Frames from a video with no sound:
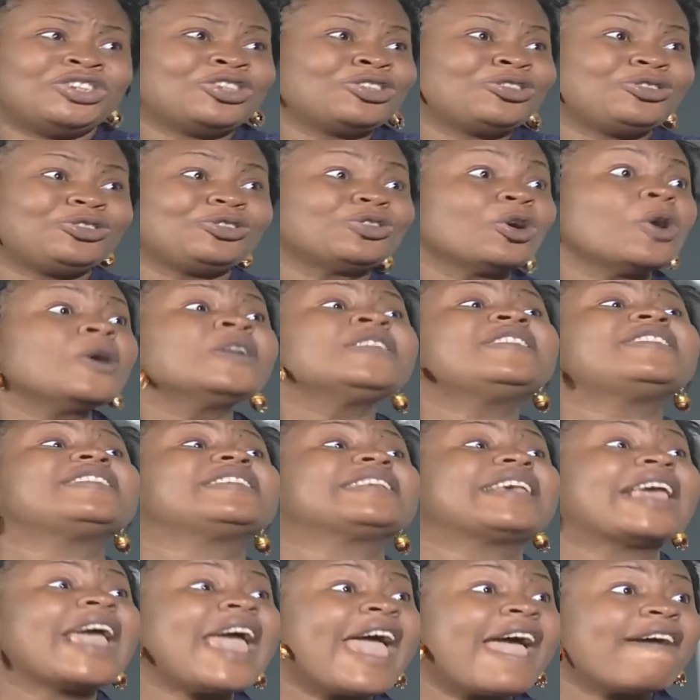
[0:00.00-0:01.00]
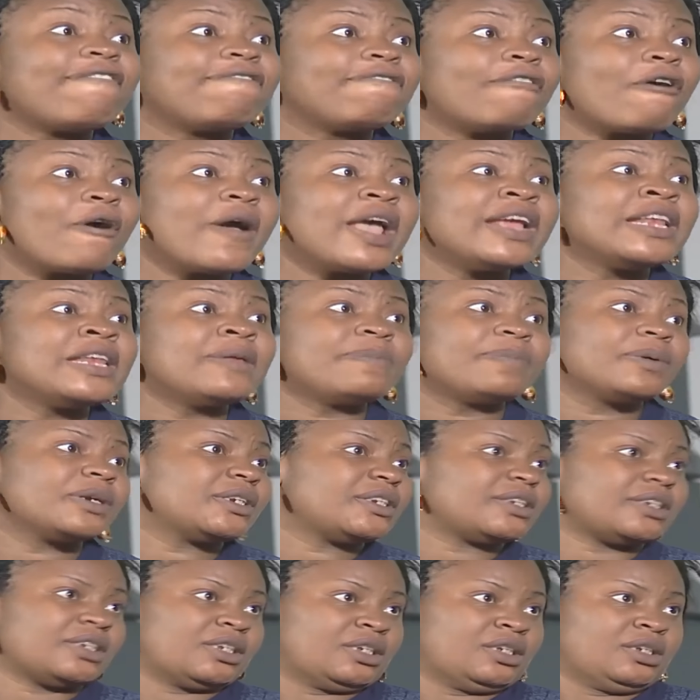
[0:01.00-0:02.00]
You don't care for
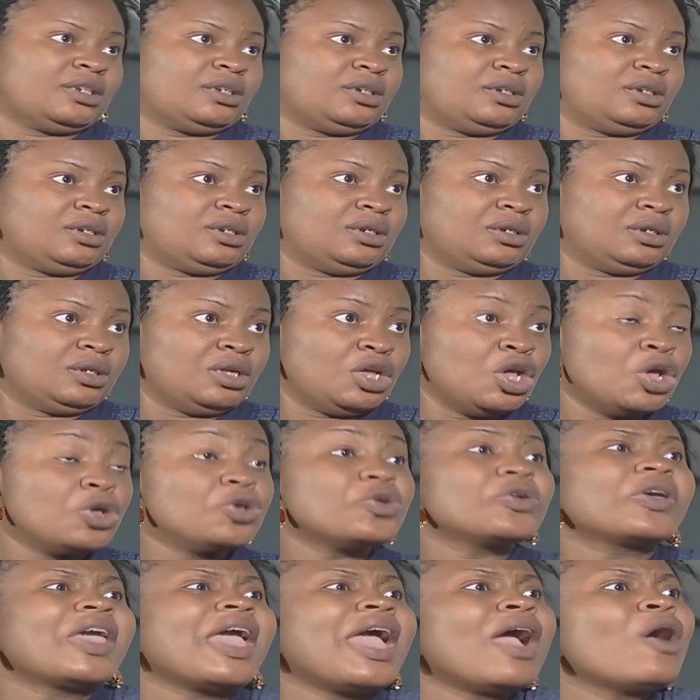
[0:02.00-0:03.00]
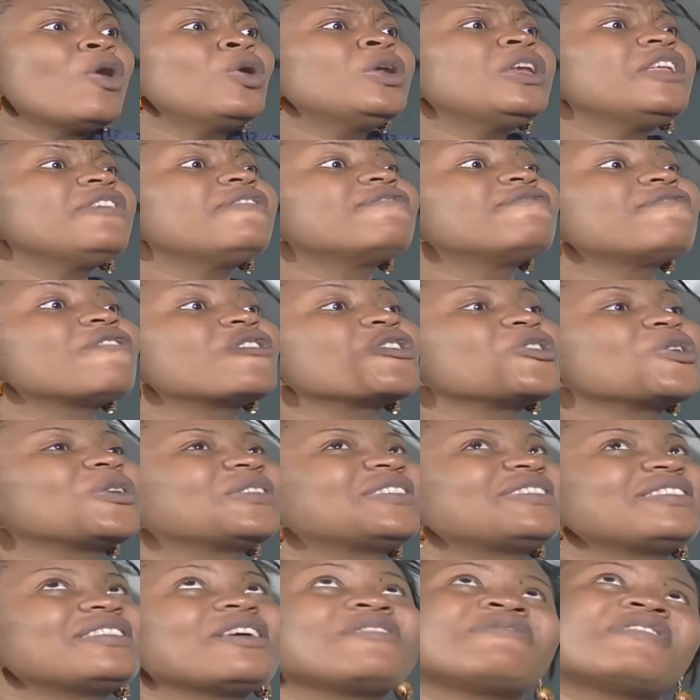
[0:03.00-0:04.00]
anybody. You care only for
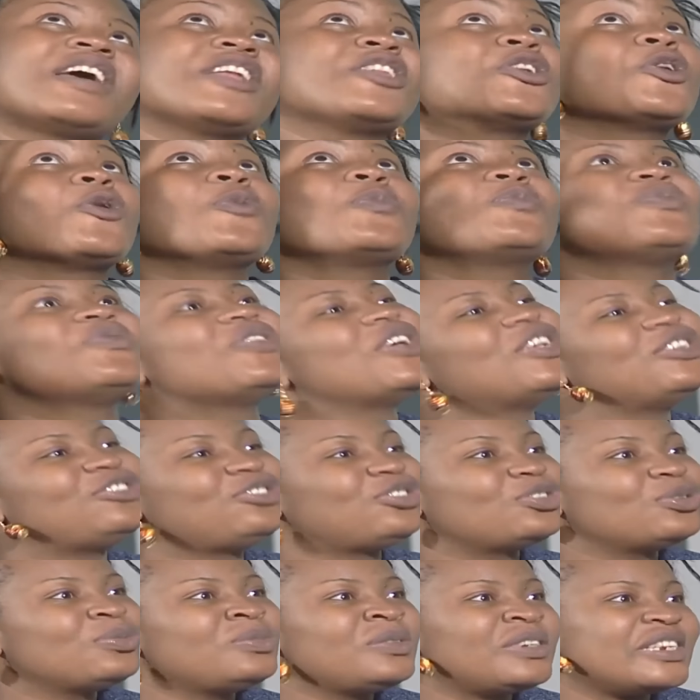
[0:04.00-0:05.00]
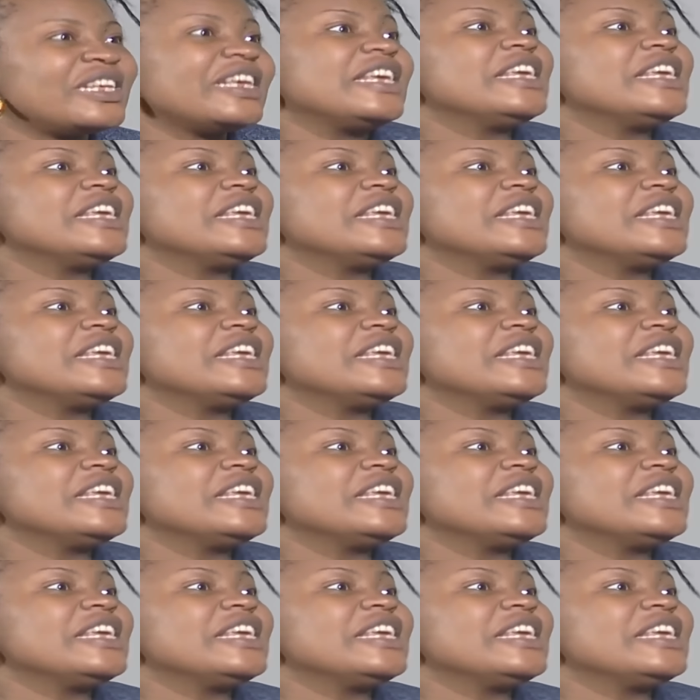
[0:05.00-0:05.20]
yourself and your presumed